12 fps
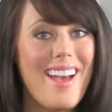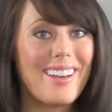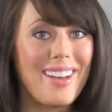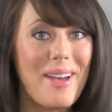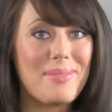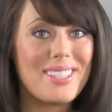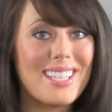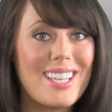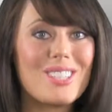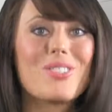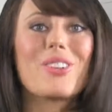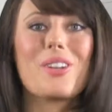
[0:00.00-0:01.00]
Come see
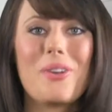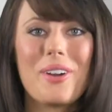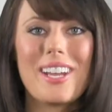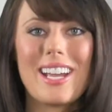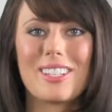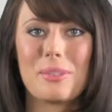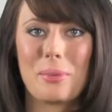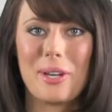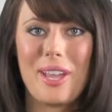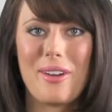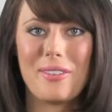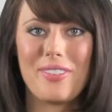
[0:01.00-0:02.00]
us for your next
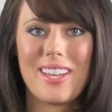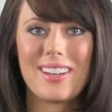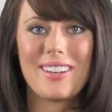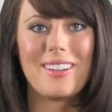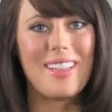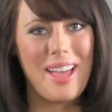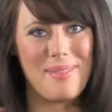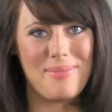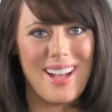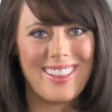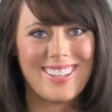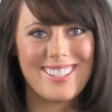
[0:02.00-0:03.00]
pre-owned vehicle at
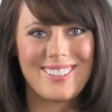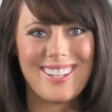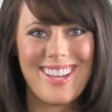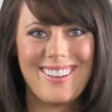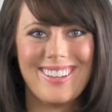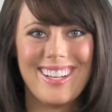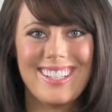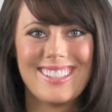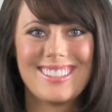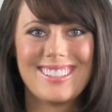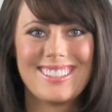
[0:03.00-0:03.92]
Butler Toyota.